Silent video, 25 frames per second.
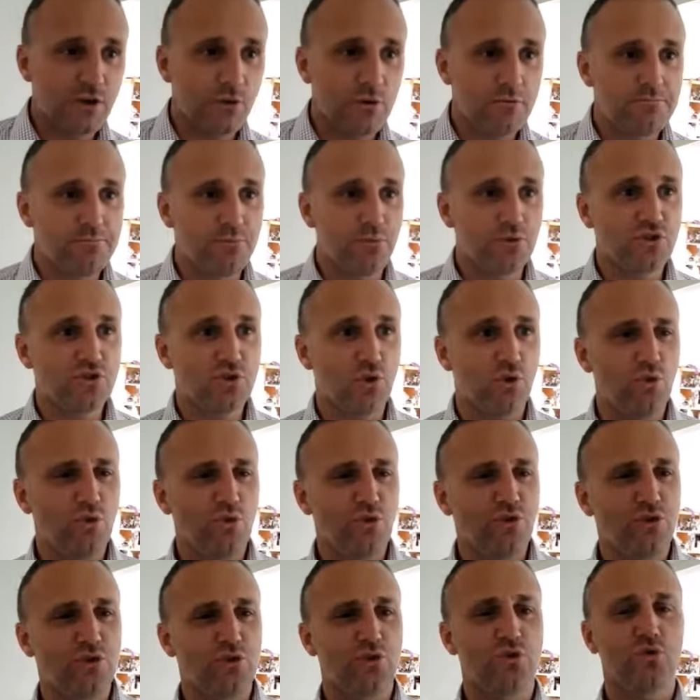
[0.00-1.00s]
So it puts all
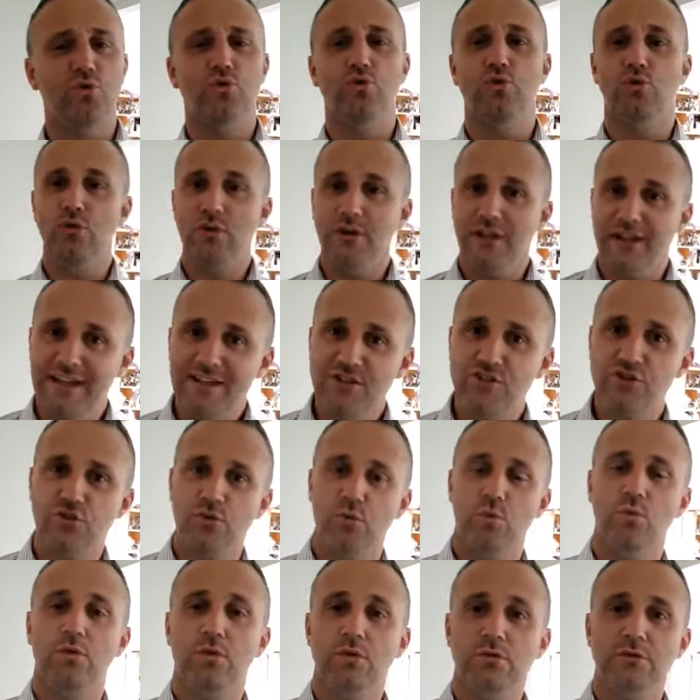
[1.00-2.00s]
the cool into
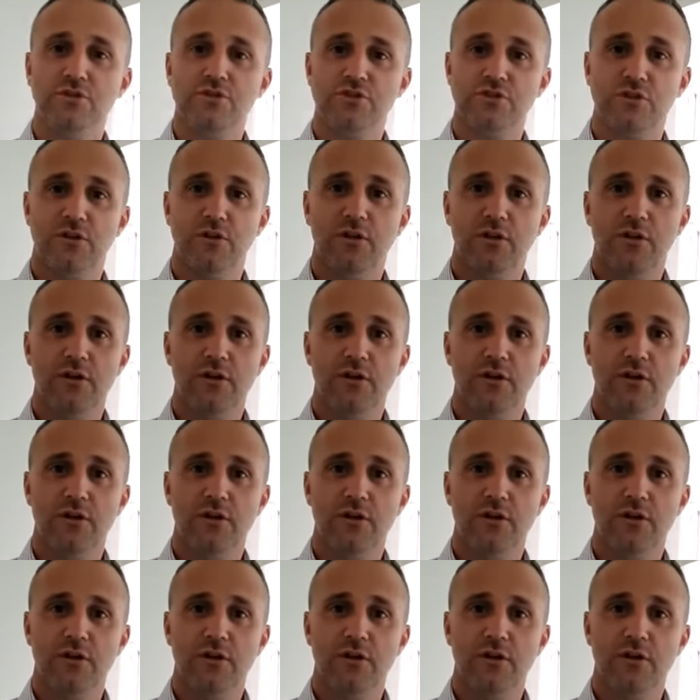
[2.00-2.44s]
the walls.